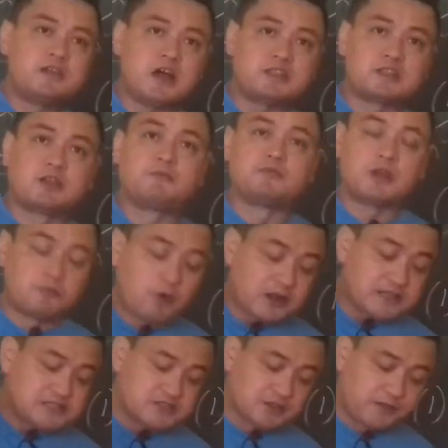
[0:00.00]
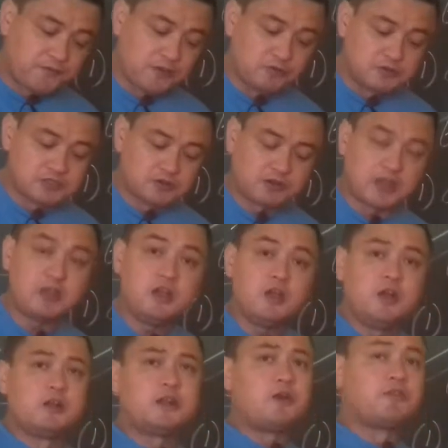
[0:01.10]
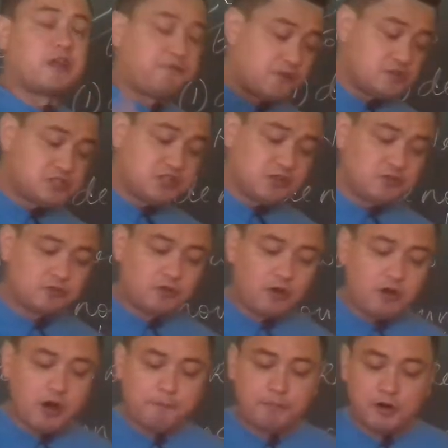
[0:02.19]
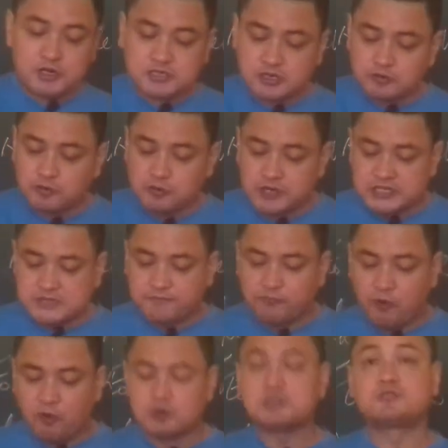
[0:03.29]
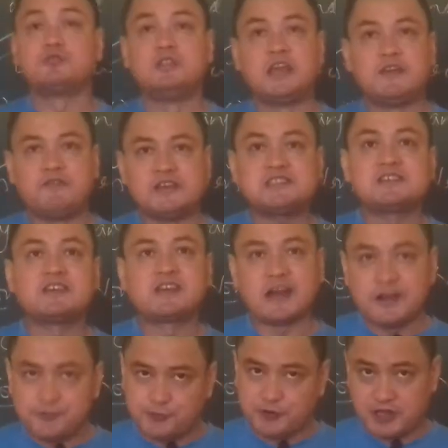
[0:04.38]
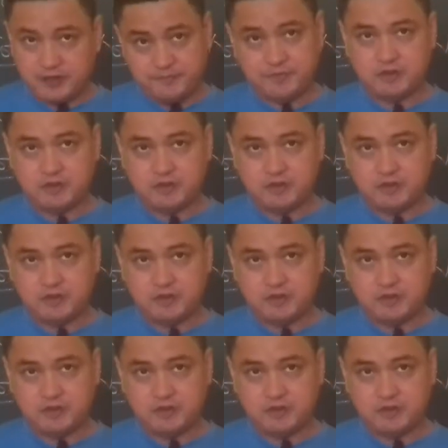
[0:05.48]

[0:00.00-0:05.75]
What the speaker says: Yathrib. Now what is refuse, okay? Now refugee, you know, a person who is forced to leave his country.